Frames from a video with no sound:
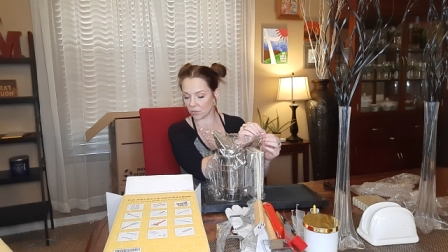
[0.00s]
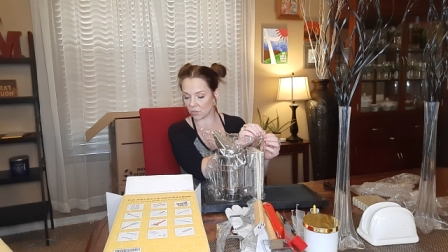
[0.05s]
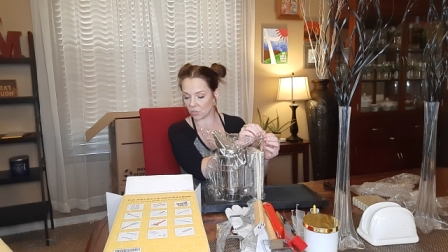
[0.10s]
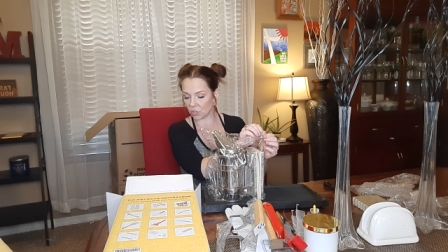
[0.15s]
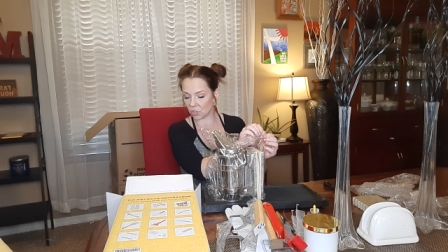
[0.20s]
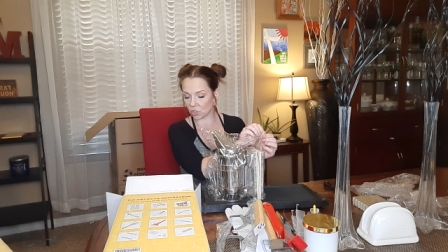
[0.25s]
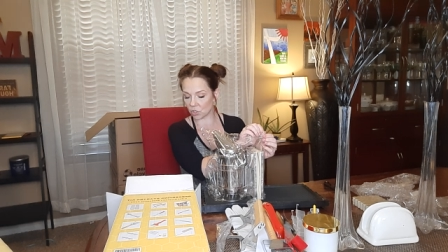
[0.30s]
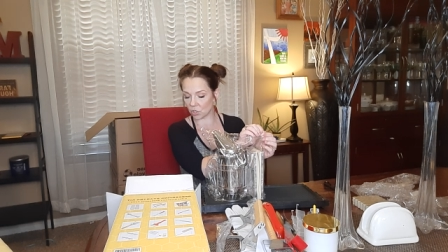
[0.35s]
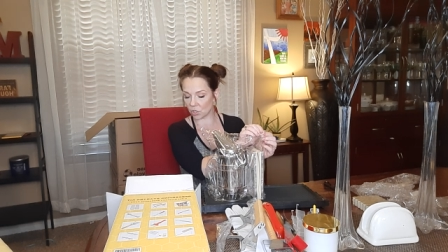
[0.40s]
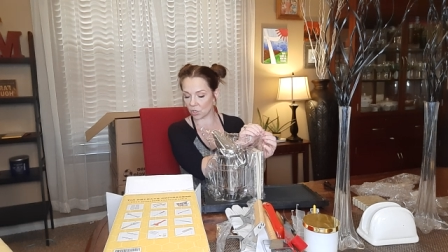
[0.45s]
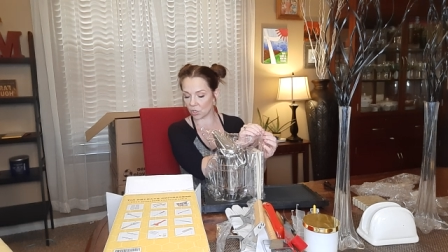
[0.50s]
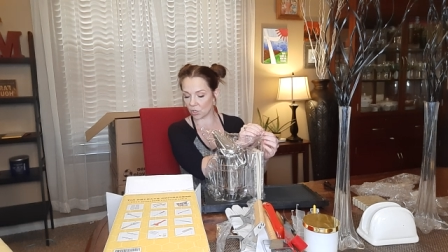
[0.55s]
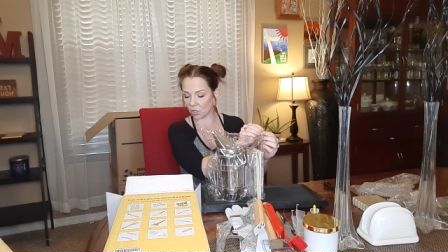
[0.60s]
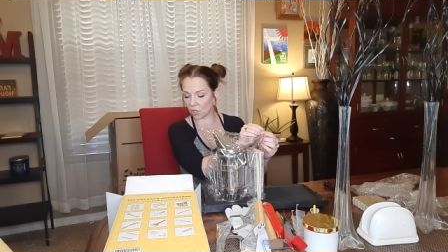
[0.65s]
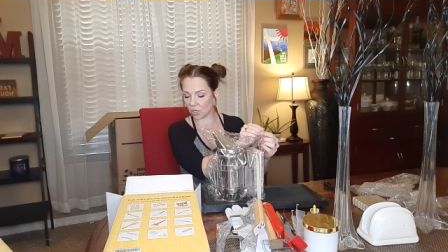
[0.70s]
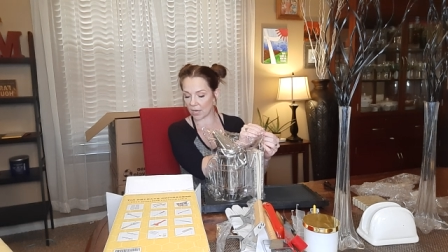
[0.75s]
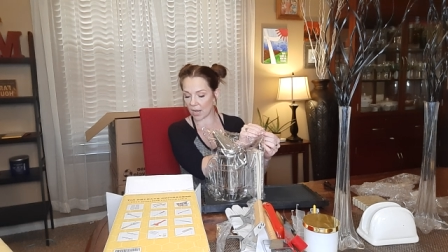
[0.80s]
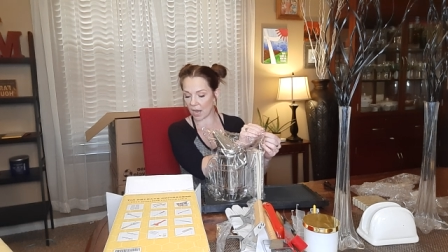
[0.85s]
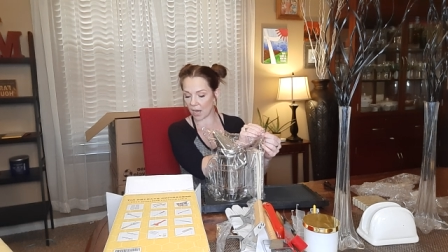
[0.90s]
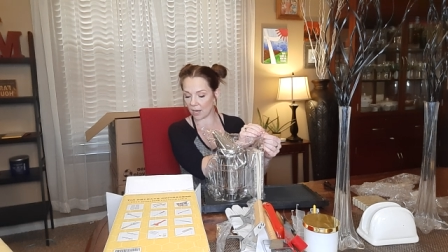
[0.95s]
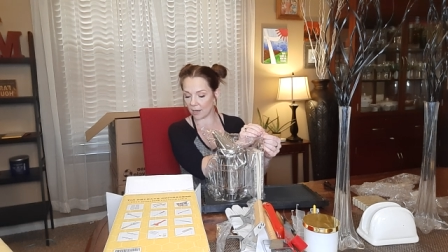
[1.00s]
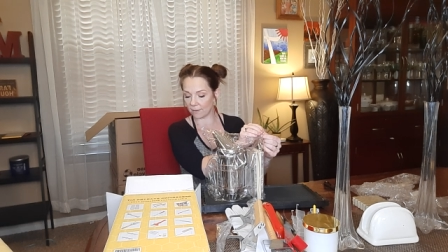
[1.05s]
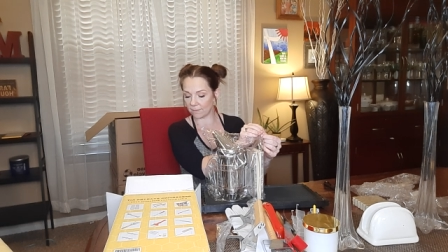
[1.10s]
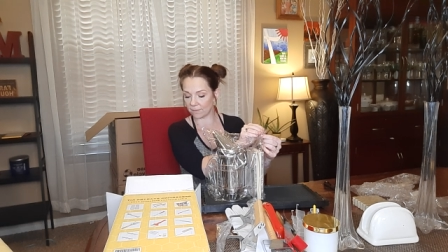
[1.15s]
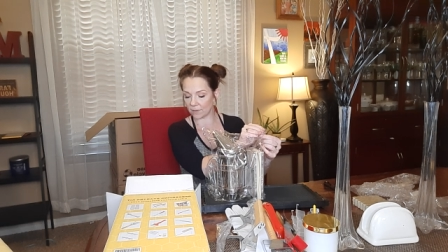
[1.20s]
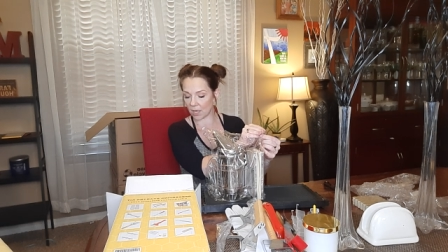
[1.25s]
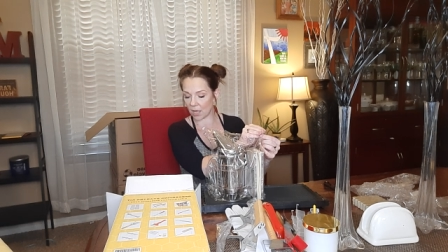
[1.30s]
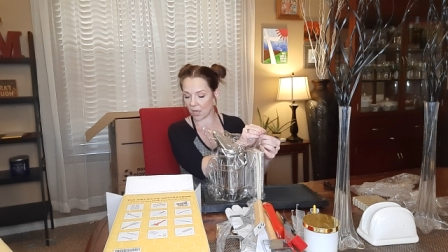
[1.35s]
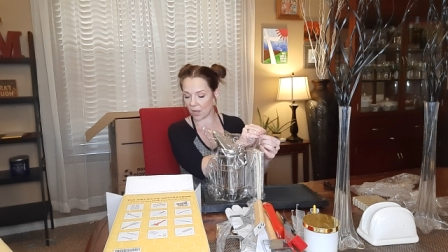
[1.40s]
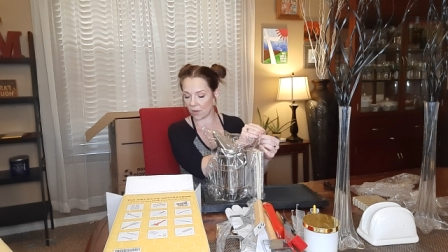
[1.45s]
to ensure good
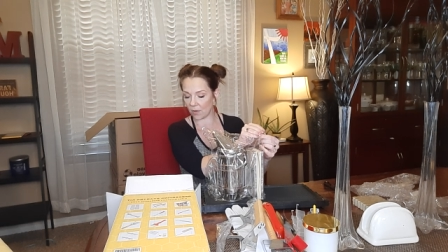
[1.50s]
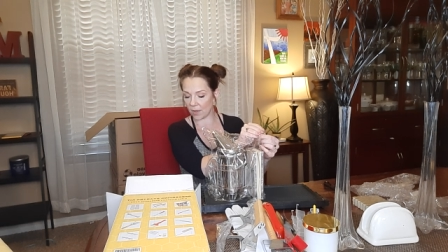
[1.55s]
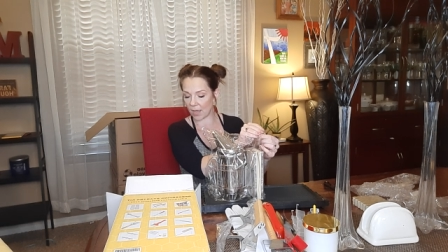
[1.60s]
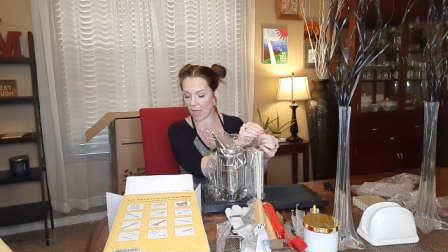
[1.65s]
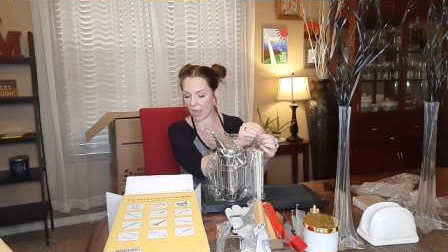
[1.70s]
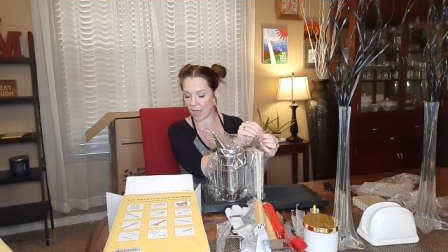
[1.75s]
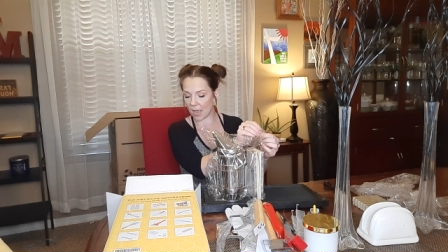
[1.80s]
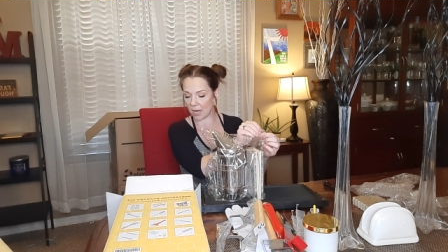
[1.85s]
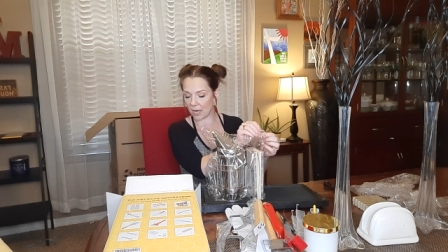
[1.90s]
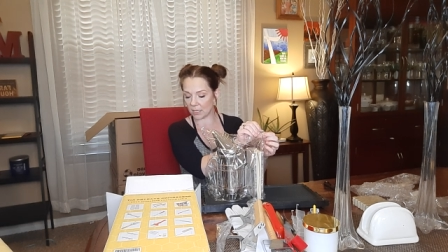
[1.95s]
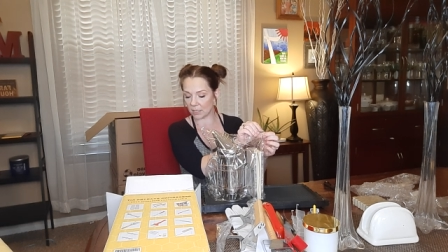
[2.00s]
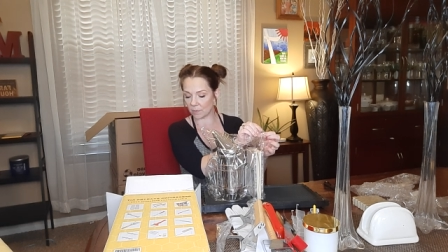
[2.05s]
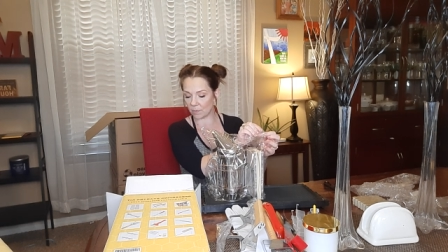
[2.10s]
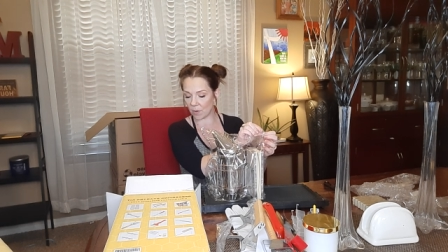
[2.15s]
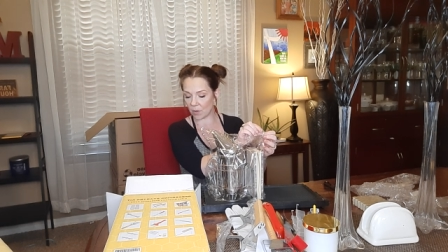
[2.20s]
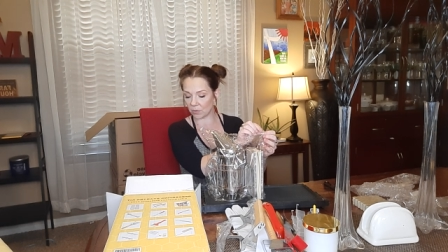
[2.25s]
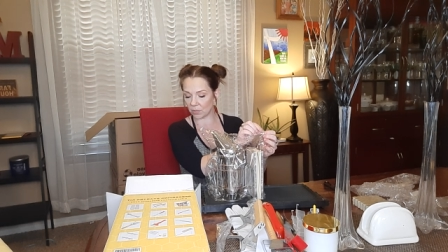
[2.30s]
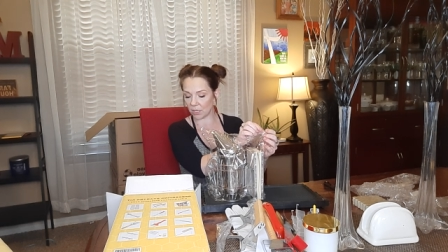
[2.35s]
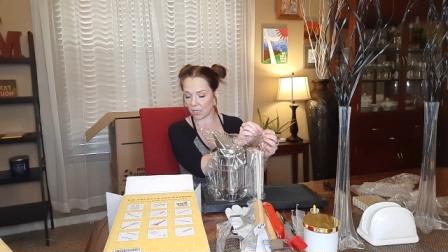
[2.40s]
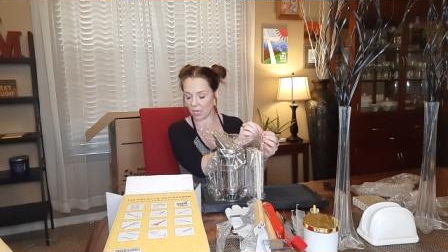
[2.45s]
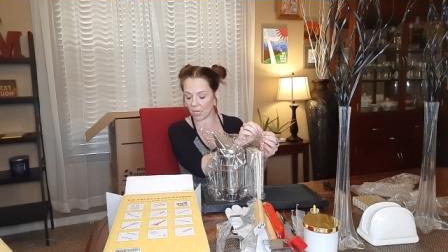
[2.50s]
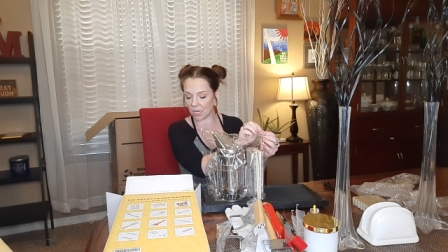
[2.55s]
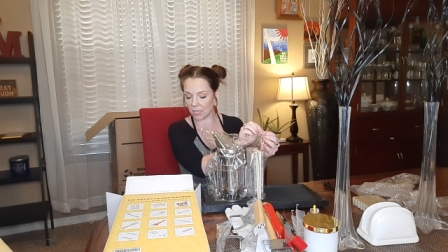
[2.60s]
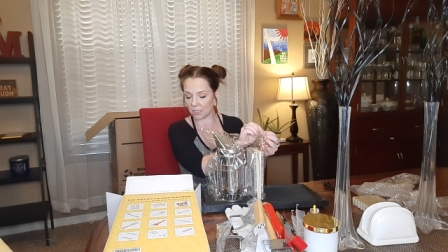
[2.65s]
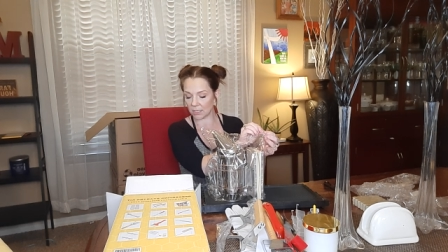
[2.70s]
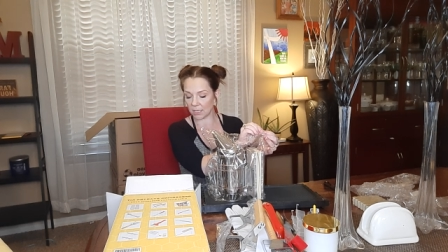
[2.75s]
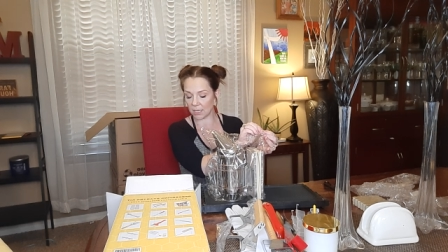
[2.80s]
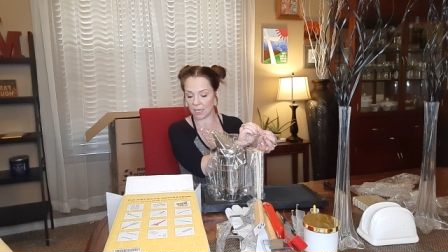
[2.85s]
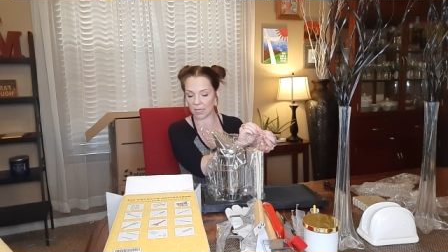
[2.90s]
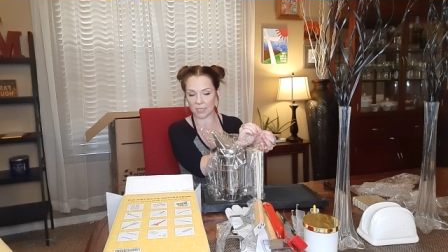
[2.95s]
airflow. It is both
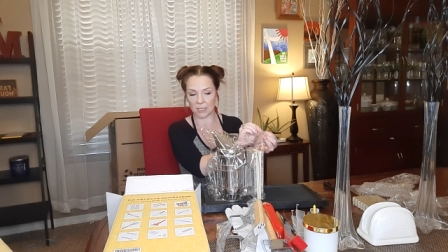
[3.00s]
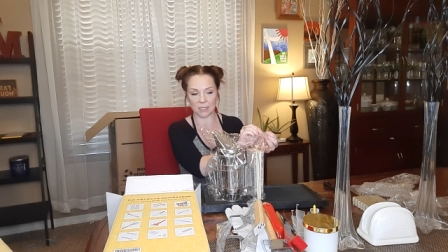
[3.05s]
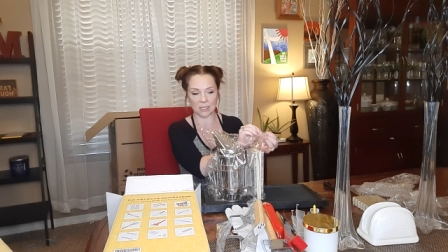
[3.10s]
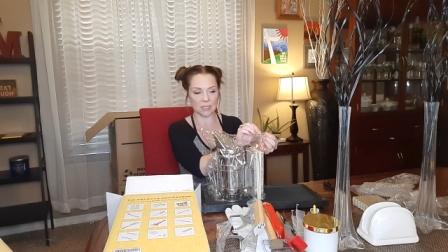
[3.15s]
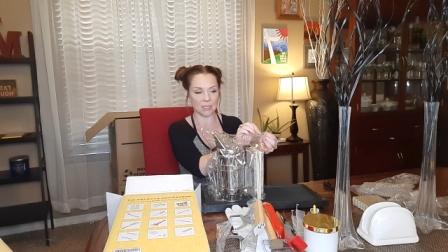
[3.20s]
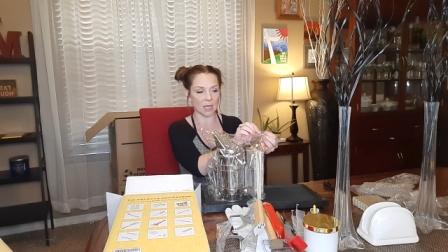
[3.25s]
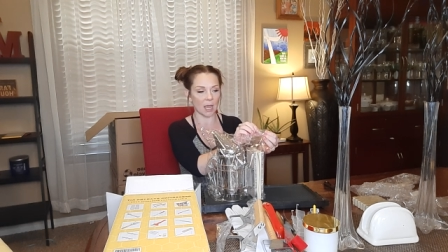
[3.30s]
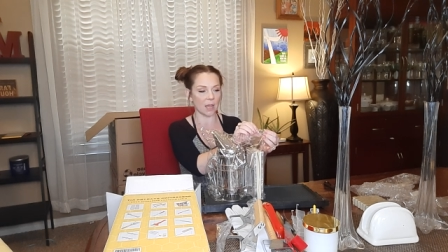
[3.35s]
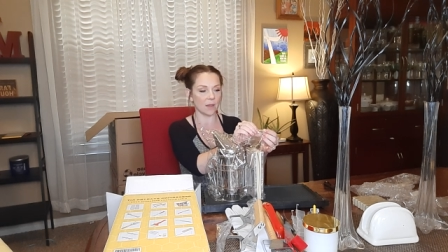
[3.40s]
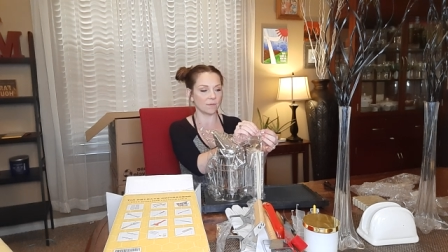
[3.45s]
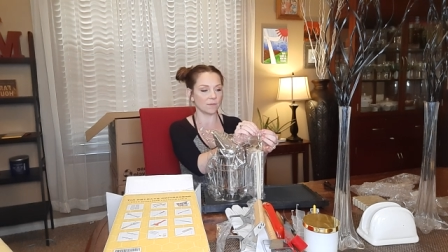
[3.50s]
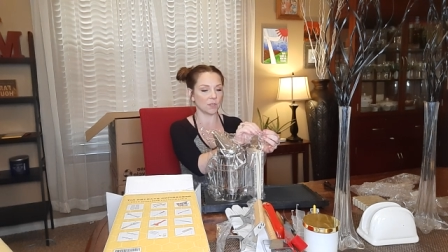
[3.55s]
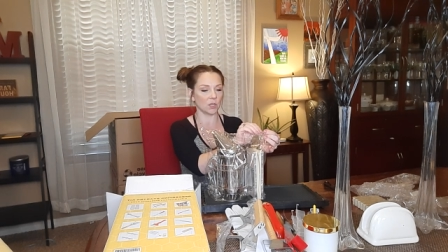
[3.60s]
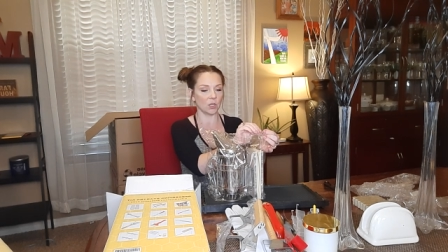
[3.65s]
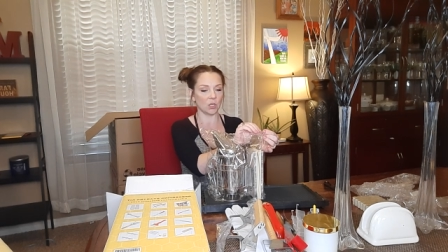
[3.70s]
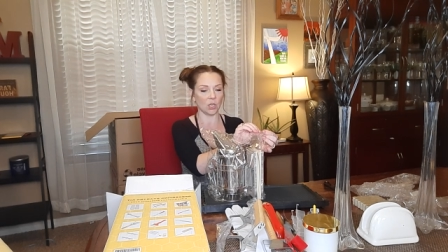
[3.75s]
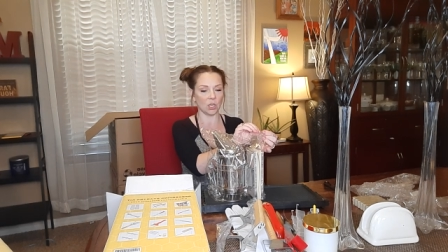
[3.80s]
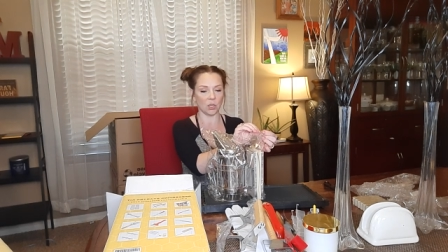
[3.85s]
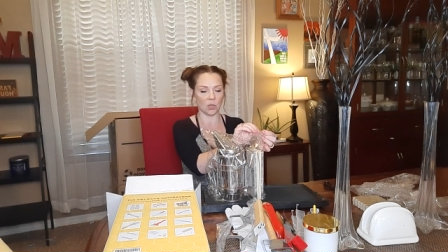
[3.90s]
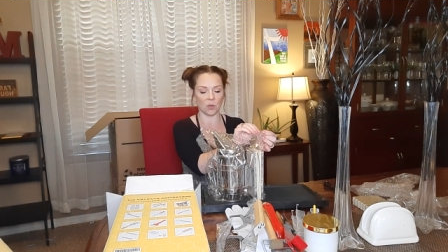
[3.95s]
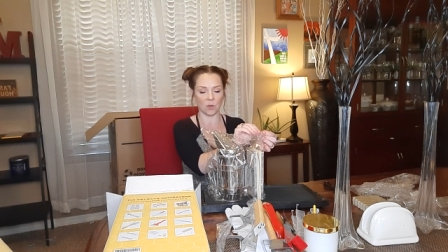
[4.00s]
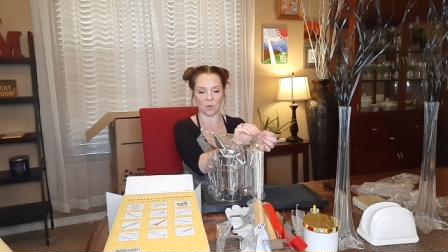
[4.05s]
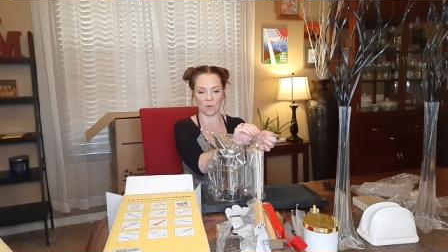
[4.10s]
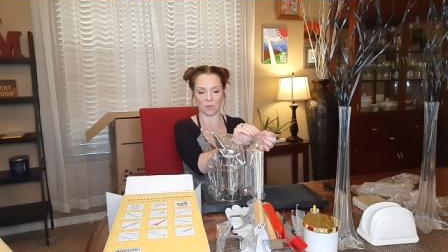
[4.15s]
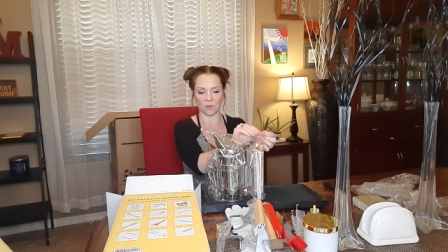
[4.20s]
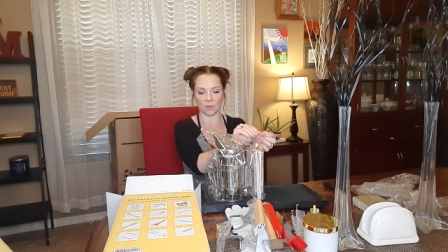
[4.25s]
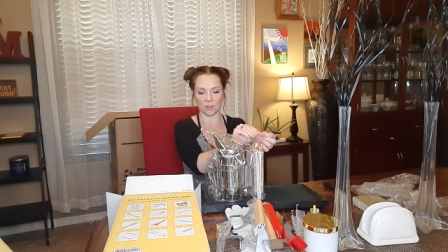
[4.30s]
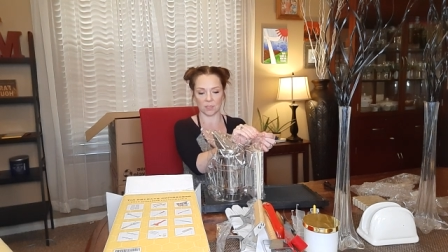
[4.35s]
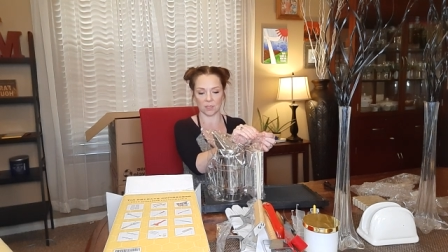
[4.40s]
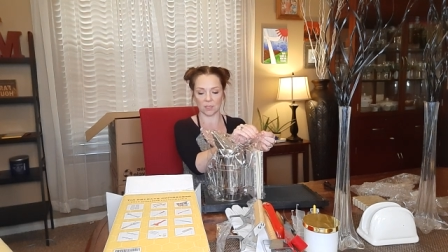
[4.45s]
easy and safe to
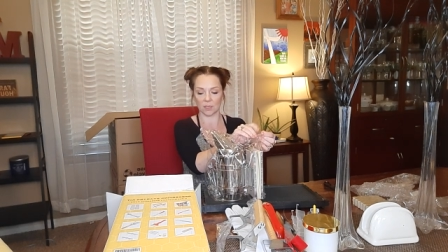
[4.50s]
use.